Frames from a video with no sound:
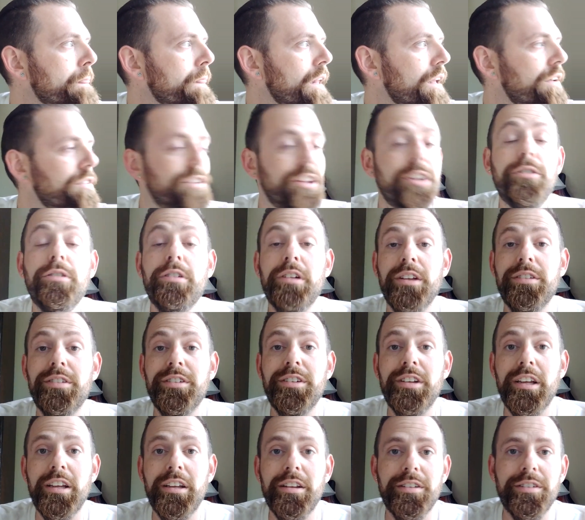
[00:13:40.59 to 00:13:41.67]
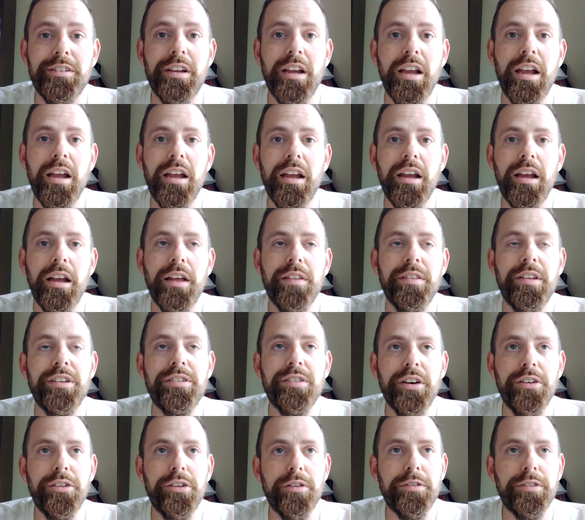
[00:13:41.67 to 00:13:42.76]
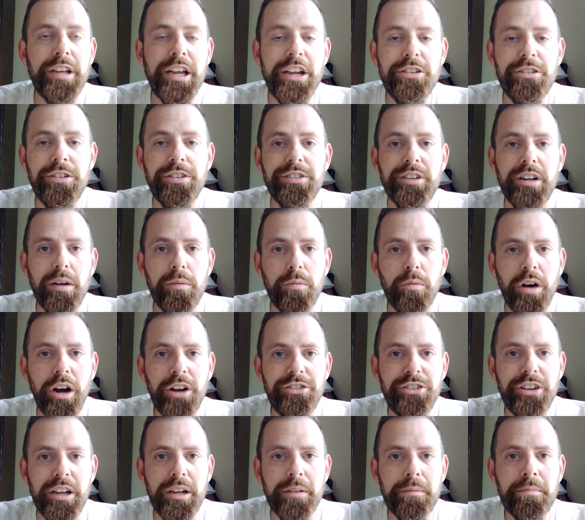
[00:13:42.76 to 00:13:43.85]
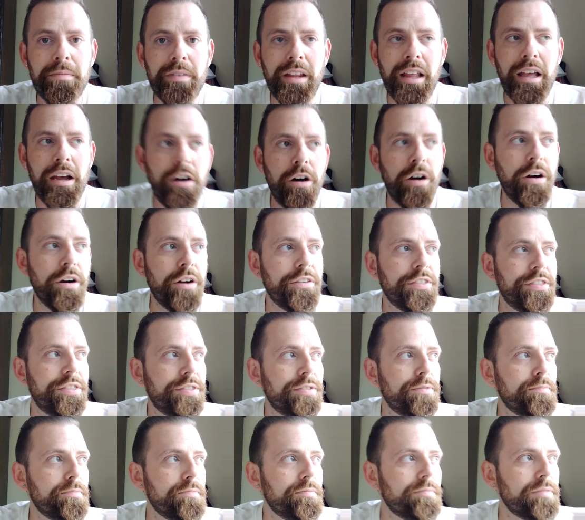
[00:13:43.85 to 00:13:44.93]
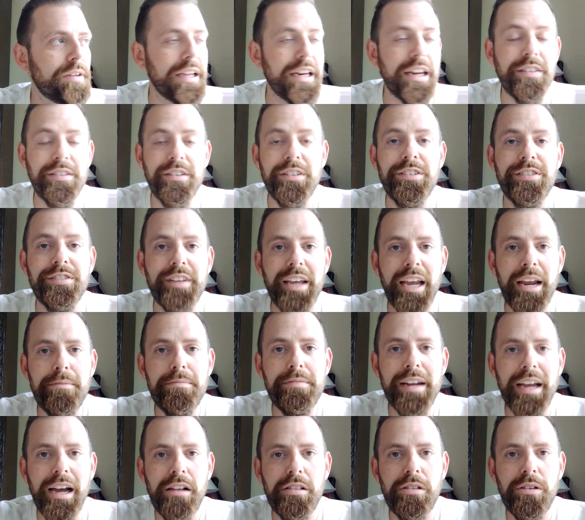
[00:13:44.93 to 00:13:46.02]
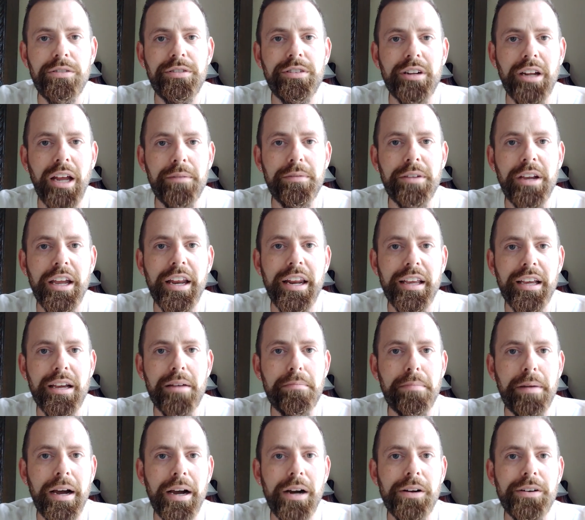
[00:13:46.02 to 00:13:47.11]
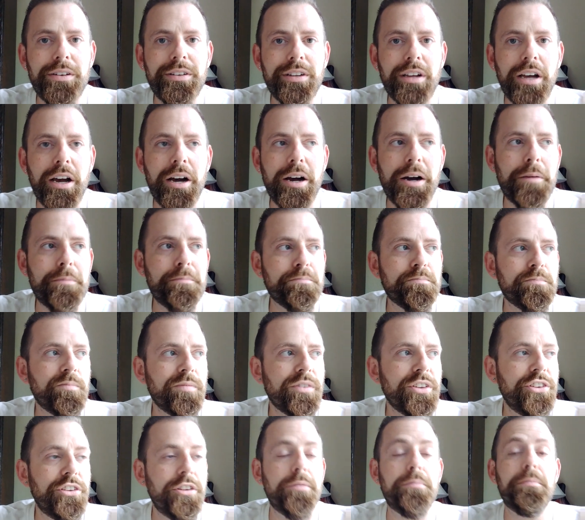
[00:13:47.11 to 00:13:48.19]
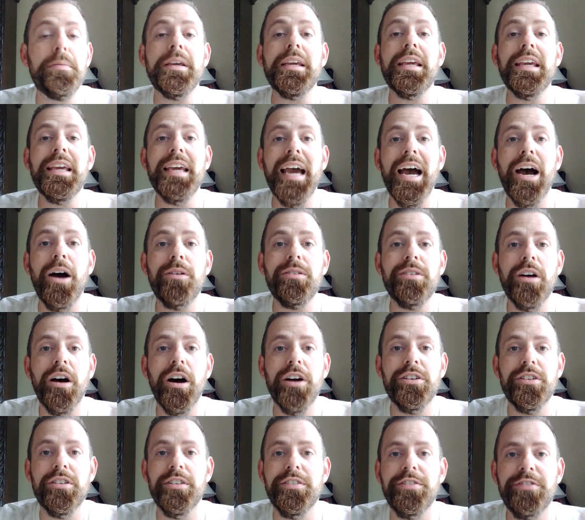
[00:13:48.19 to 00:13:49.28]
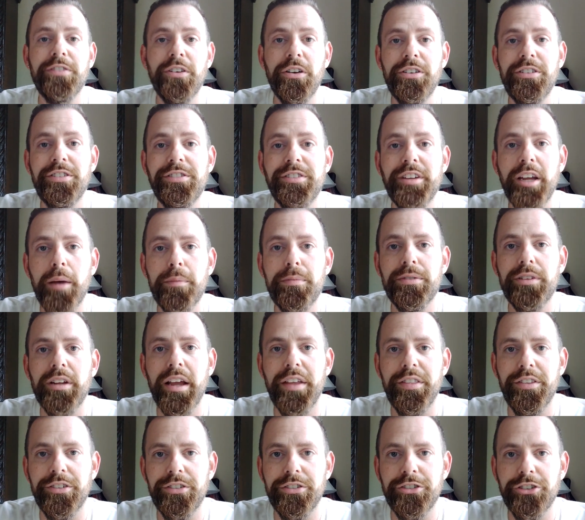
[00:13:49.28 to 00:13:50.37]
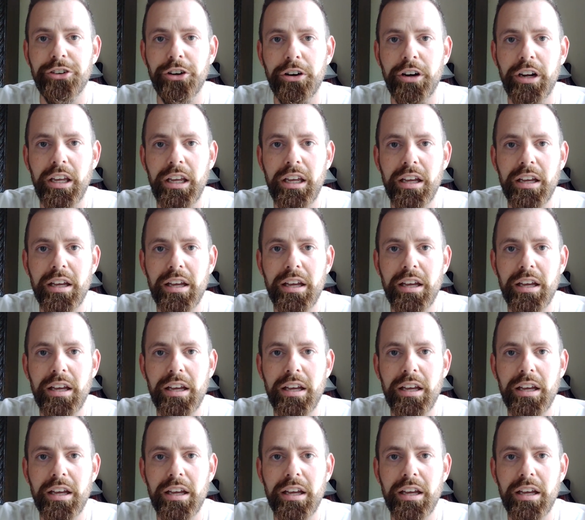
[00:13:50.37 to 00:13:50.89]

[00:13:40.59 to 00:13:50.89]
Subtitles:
synchronicities. These other teachers that I'm watching are getting the same downloads that I'm getting about speaking out onto the first steps in this journey,